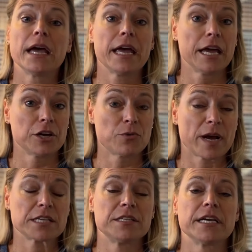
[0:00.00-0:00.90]

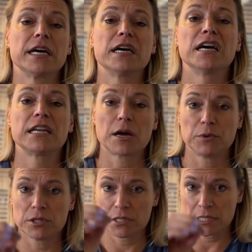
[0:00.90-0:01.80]
anorexia, and I
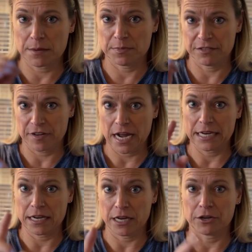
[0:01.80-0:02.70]
will
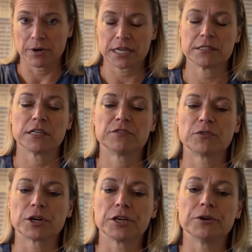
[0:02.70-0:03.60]
subdivide anorexia
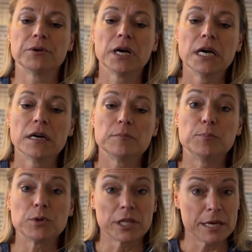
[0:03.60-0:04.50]
for you,
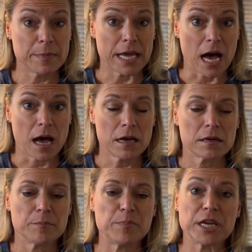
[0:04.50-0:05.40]
bulimia,
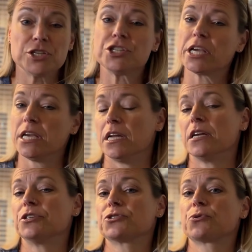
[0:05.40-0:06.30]
binge
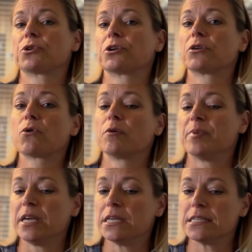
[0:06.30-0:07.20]
eating disorder or
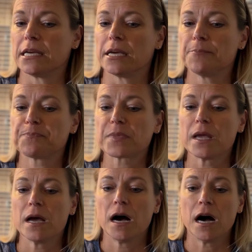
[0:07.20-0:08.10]
BED,
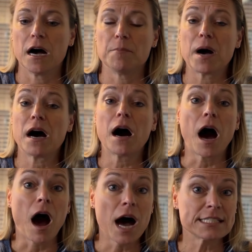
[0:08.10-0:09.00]

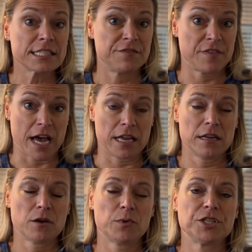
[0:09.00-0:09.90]

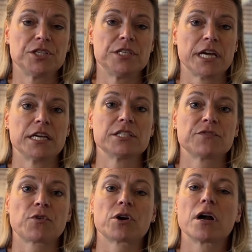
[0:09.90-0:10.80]
OSFED, which stands
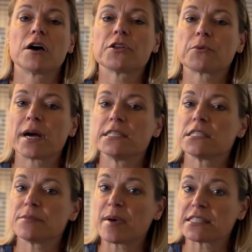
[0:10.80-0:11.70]
for otherwise
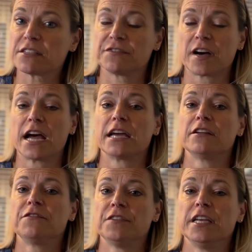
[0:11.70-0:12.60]

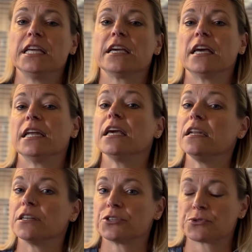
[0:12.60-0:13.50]
specified feeding and
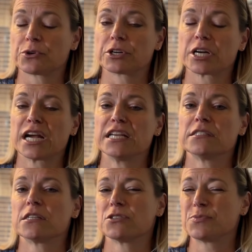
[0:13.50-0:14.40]
eating disorder. And
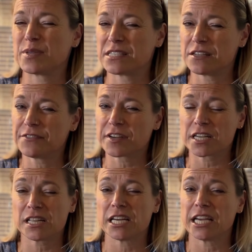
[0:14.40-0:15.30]
so
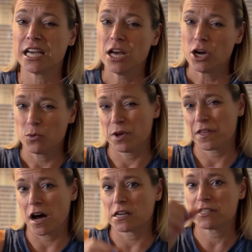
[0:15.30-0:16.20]
specifically with
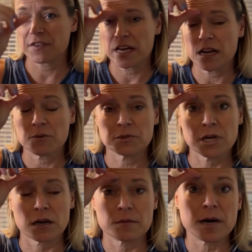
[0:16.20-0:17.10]
OSFED, I will
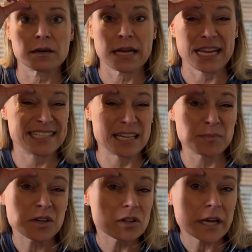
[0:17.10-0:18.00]
talk about
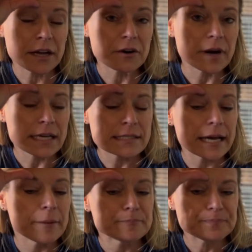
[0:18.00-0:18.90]
atypical
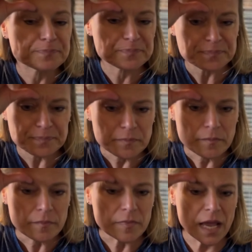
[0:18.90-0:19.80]
anorexia.
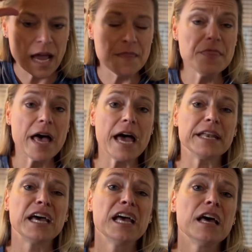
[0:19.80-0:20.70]
And
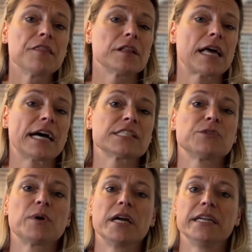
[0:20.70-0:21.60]
then the
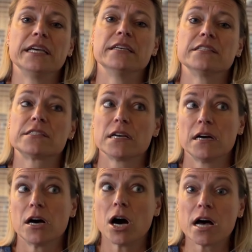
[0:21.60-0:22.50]
last one is
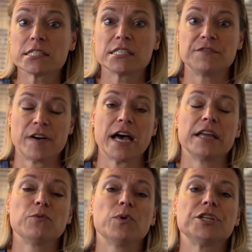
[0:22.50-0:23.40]

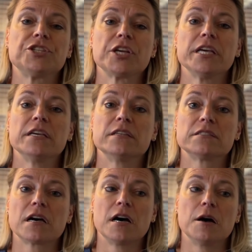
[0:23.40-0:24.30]
USFED, which
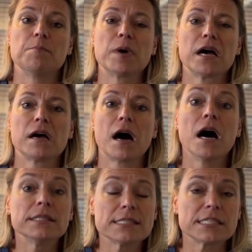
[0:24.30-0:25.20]
is
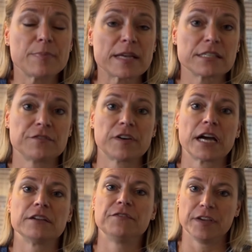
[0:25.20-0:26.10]

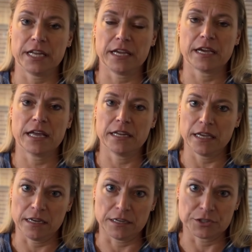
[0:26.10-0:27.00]
unspecified feeding and
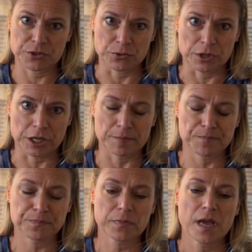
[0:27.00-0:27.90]
eating disorder.
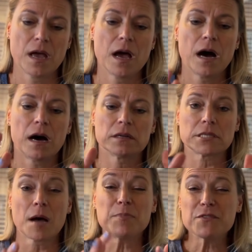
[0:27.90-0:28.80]
On
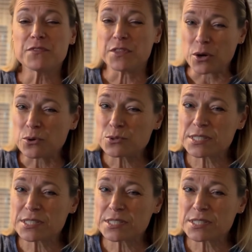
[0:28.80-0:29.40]
top of those